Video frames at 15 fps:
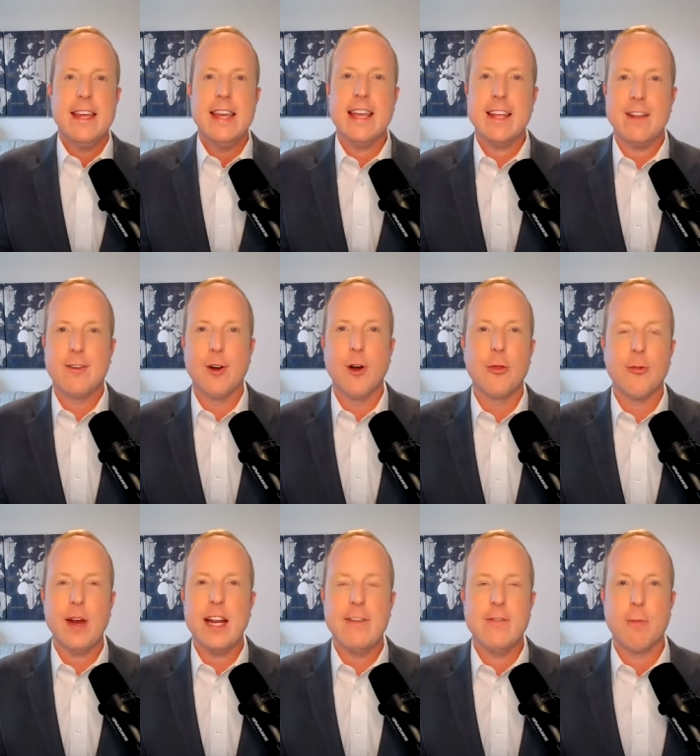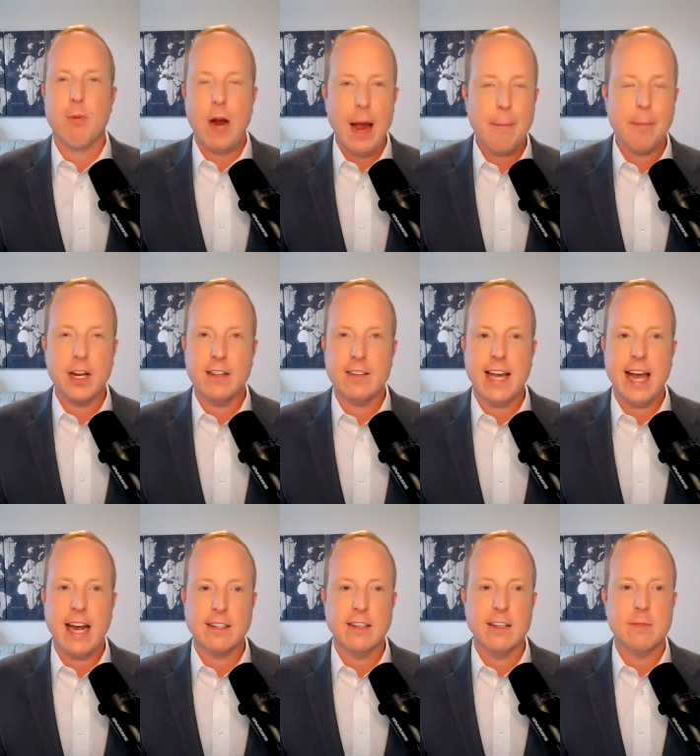the growth rate of your property
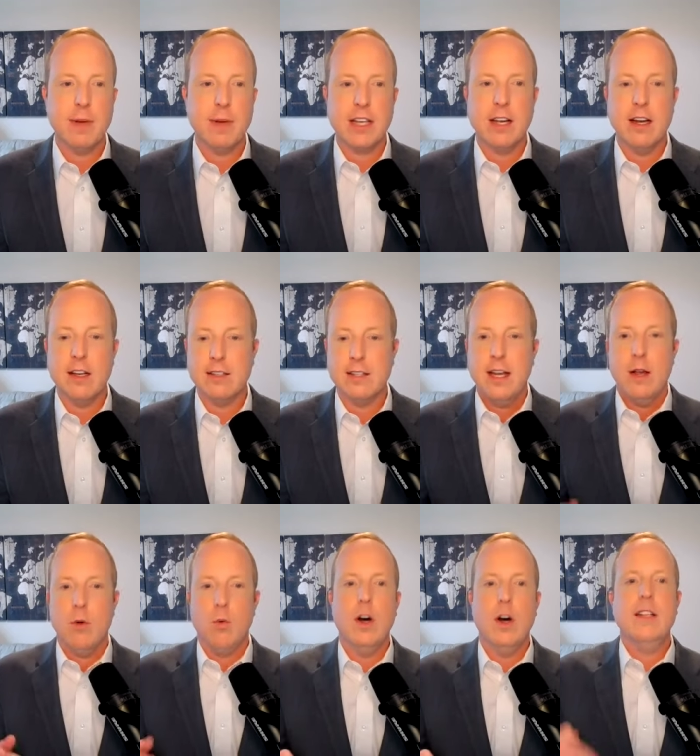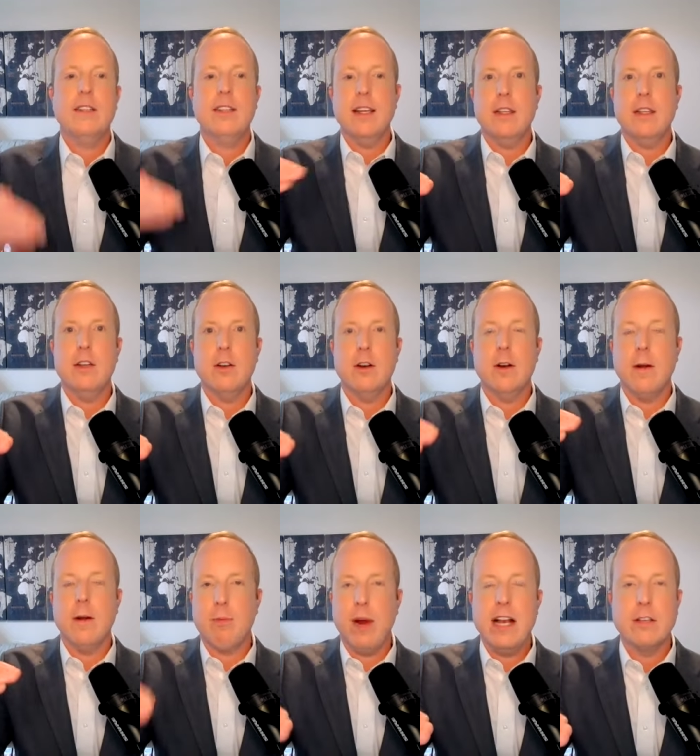taxes, because once it, your
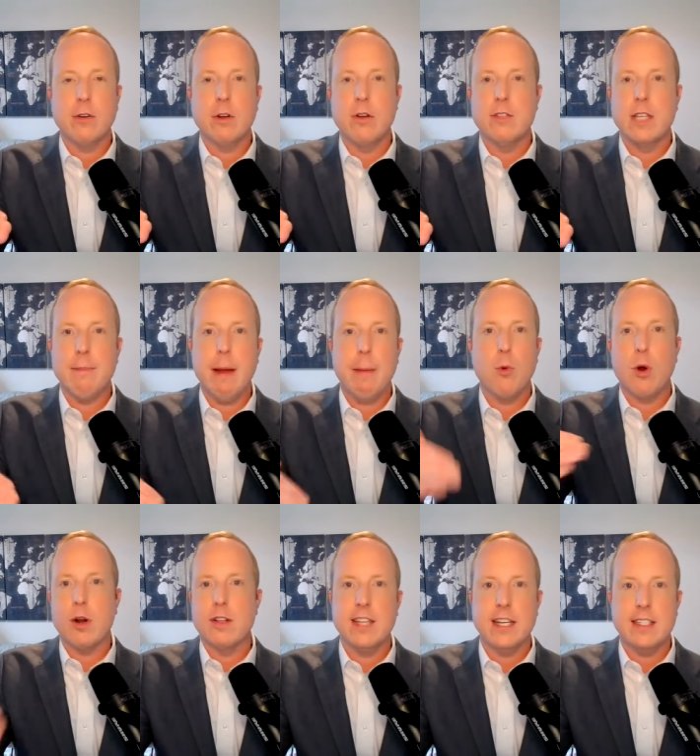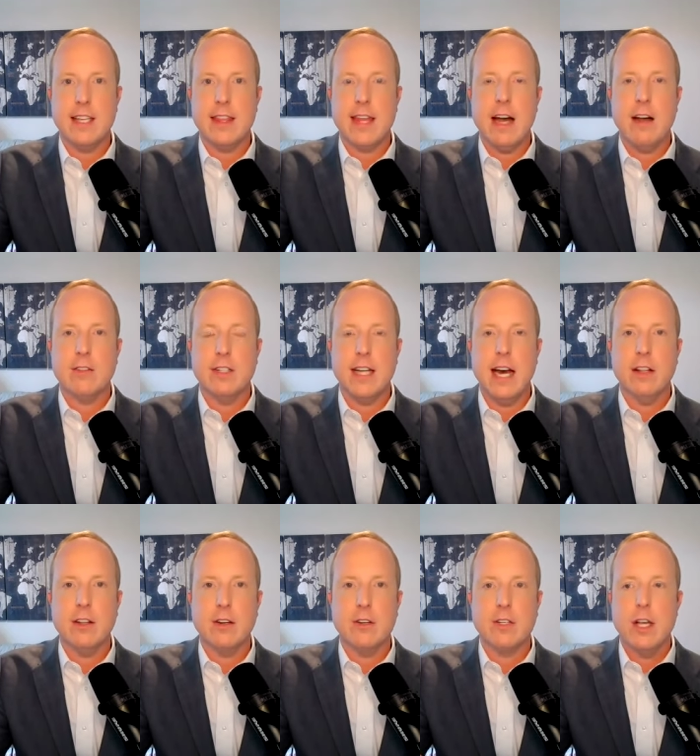appraisal goes up by more than sixty thousand
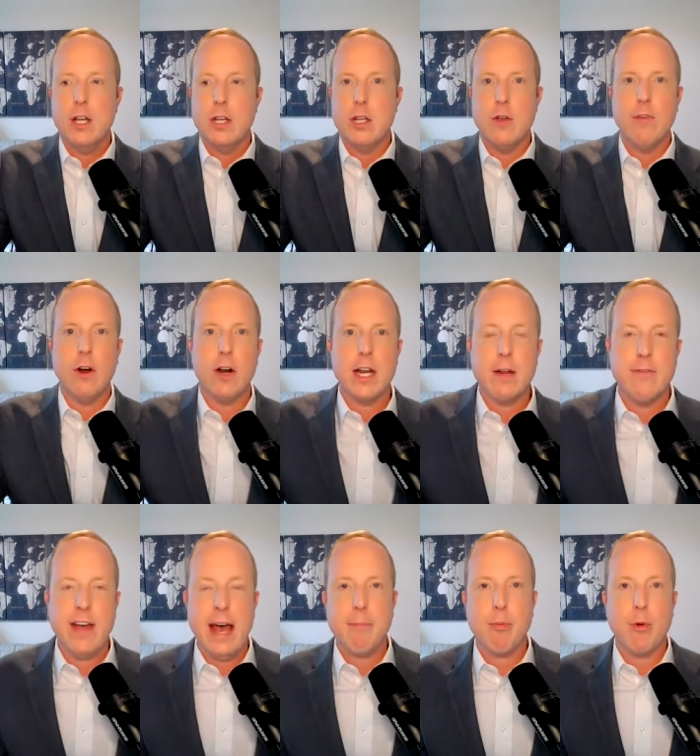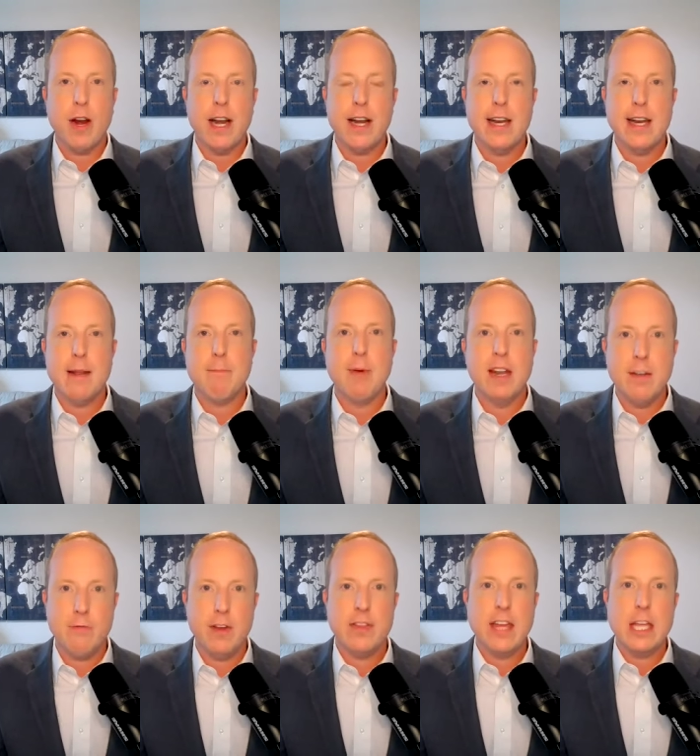dollars, you've already evaporated any
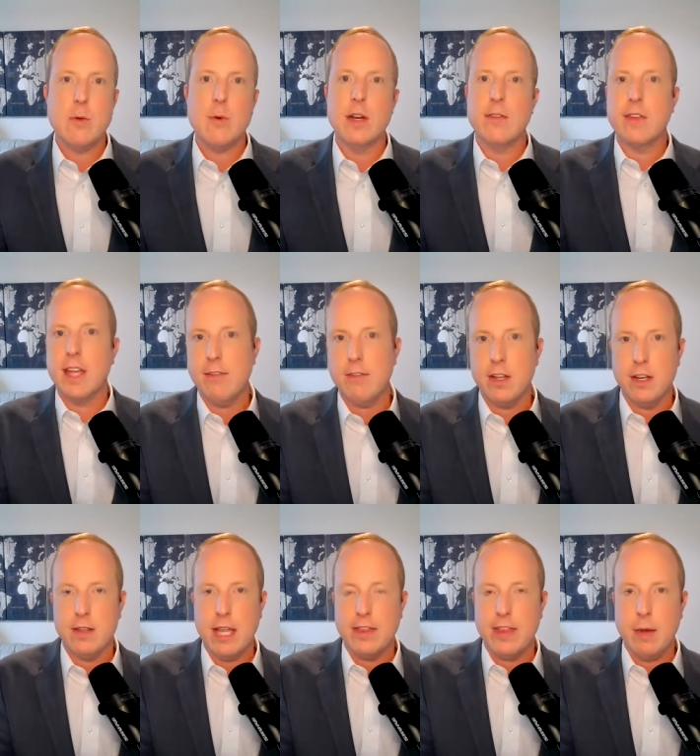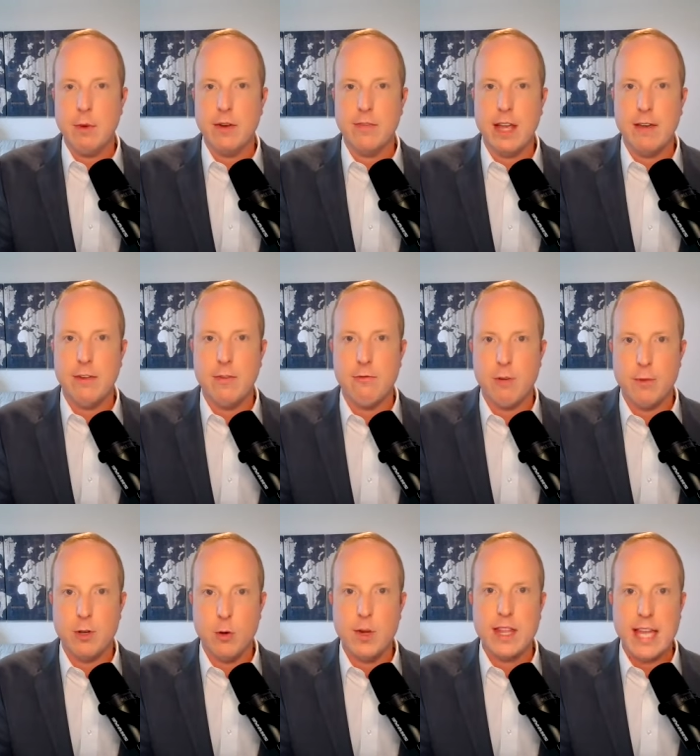benefit that you would have given, that they would have given from
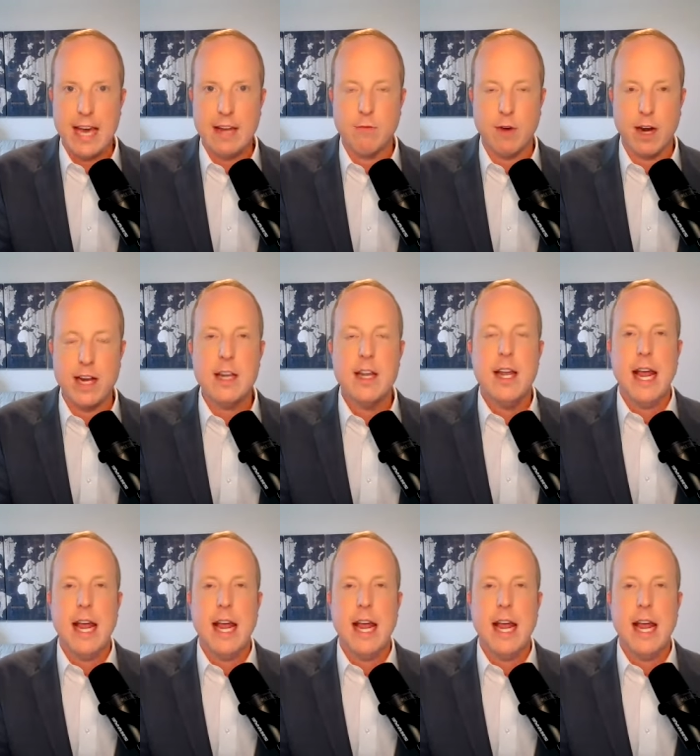doing that, right?